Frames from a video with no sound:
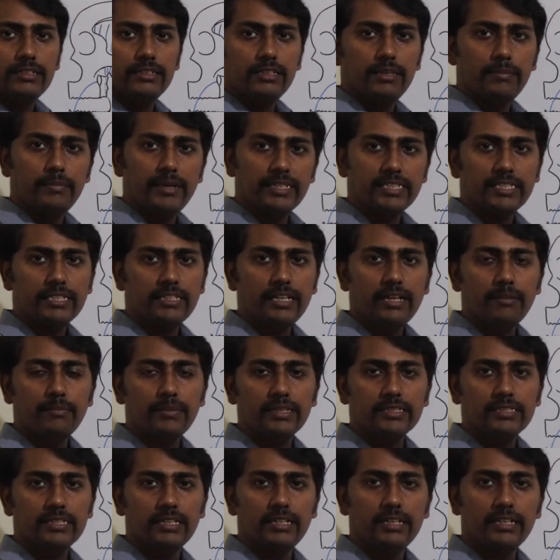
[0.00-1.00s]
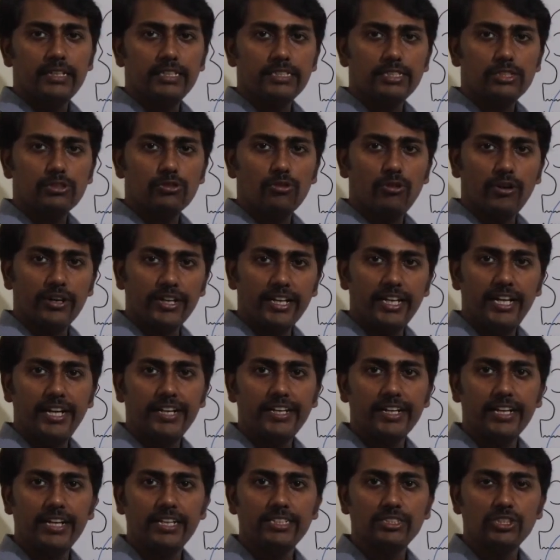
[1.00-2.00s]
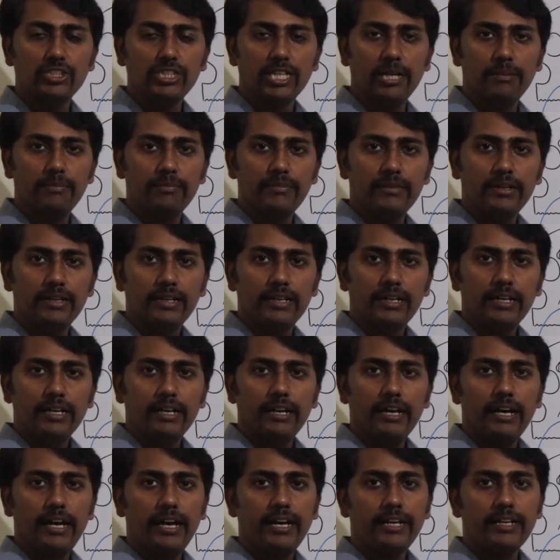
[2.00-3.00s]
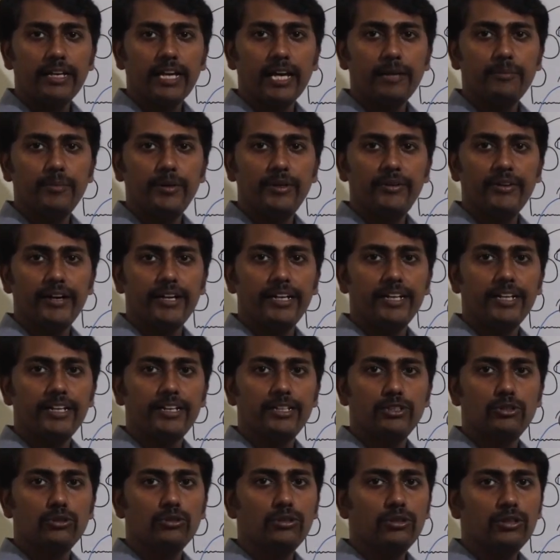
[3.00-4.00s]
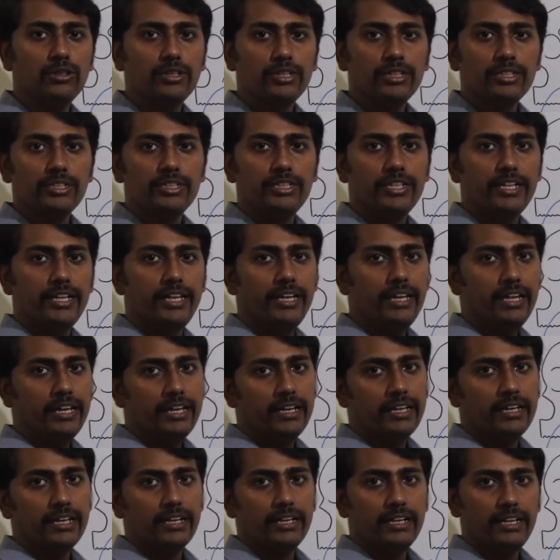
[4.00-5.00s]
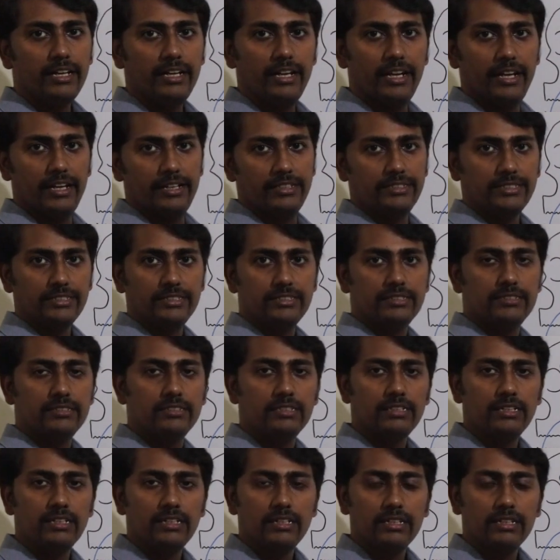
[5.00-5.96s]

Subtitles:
The masseter muscle is quadrilateral in shape and can be divided into three layers: